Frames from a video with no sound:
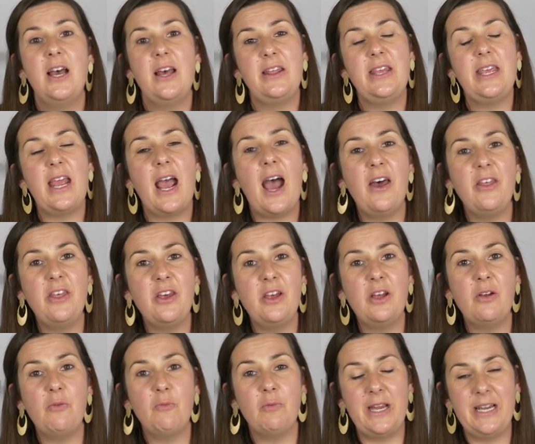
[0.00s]
The
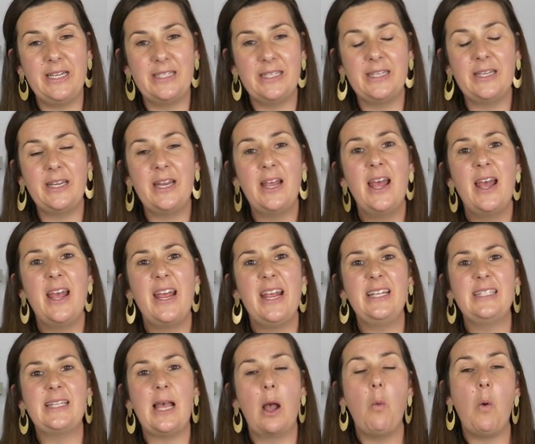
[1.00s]
other reason
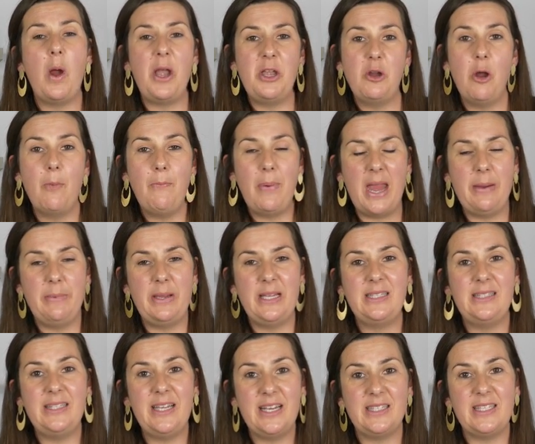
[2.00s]
is that when your baby
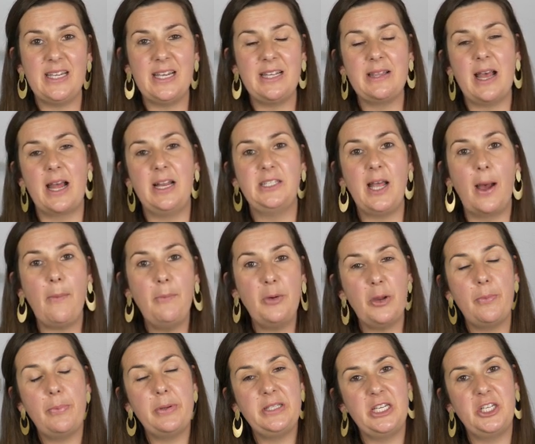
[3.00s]
sits in that
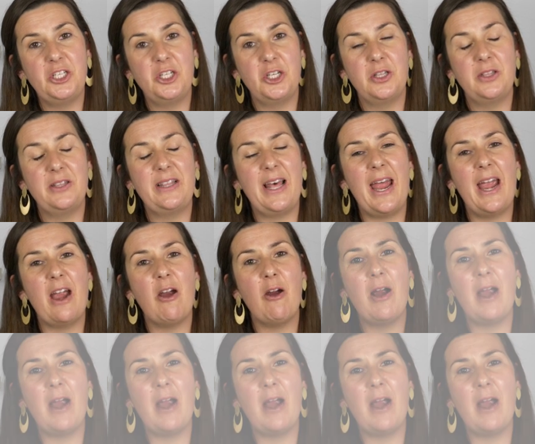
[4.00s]
W position, they are